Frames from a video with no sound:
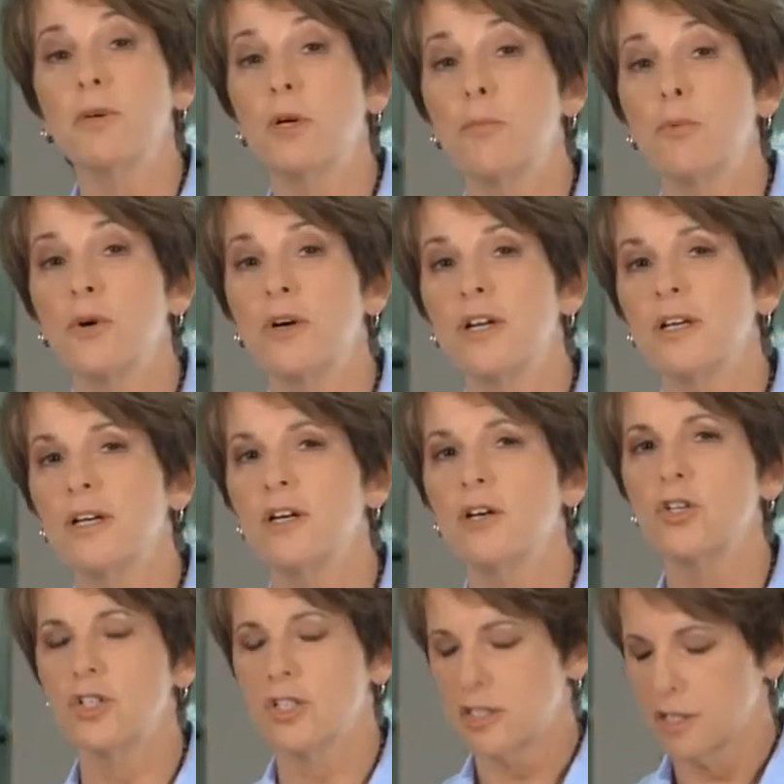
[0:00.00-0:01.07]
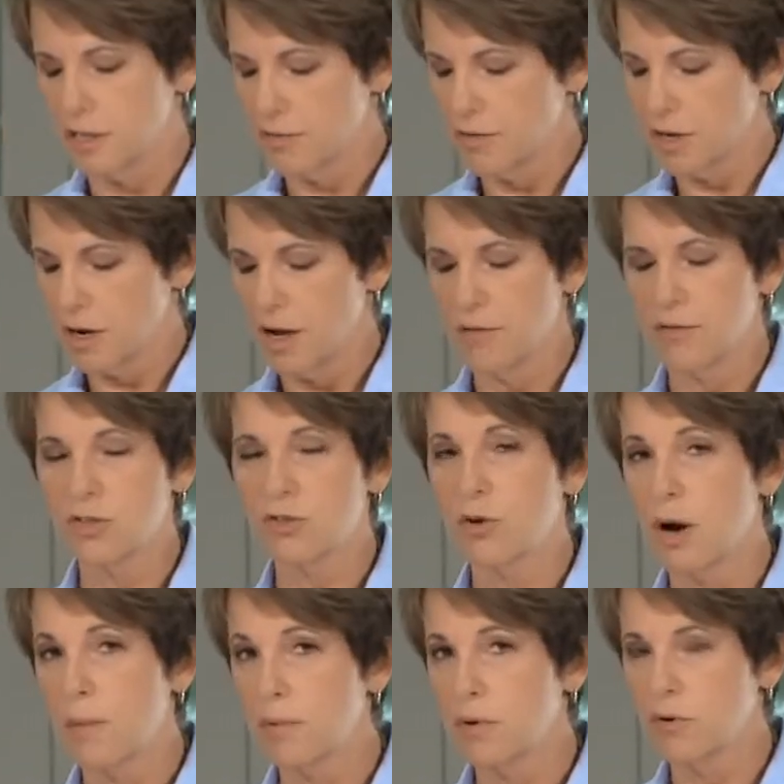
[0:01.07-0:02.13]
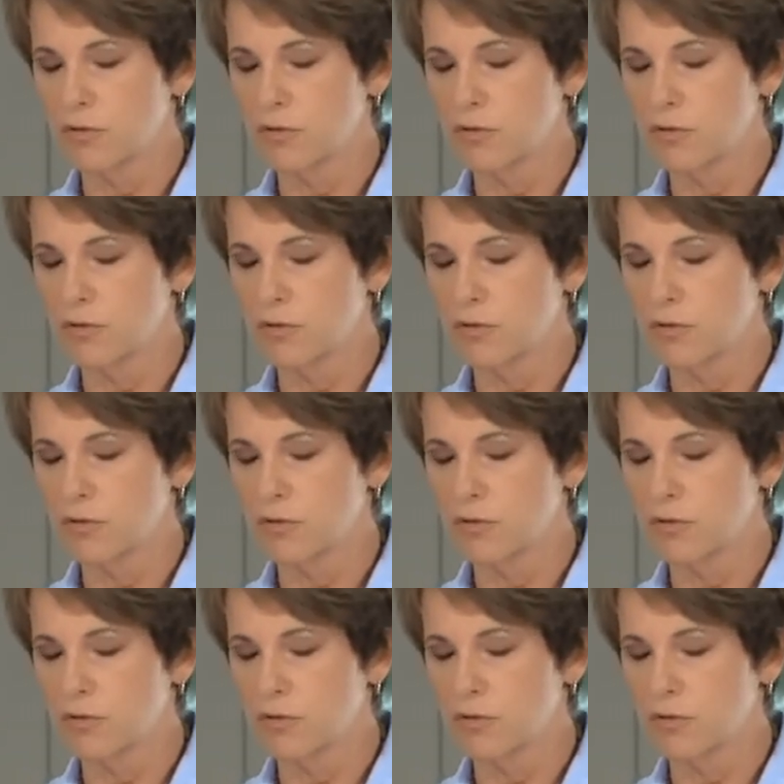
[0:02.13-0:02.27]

to put in here, just to give it kind of a tropical